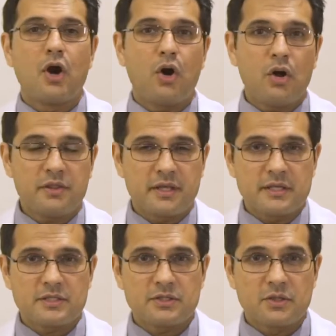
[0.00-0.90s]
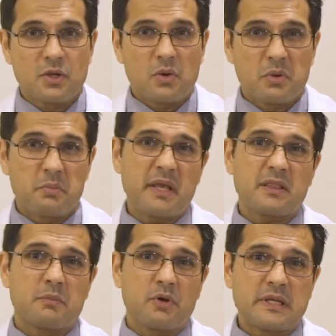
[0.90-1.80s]
All this will make
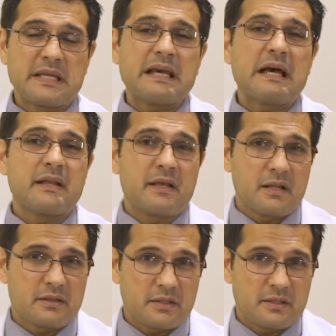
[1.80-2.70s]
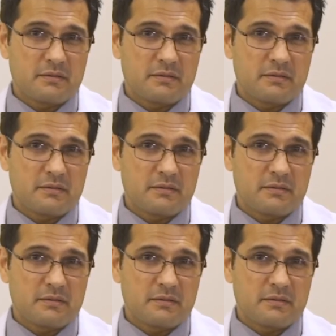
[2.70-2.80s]
the body unhealthy.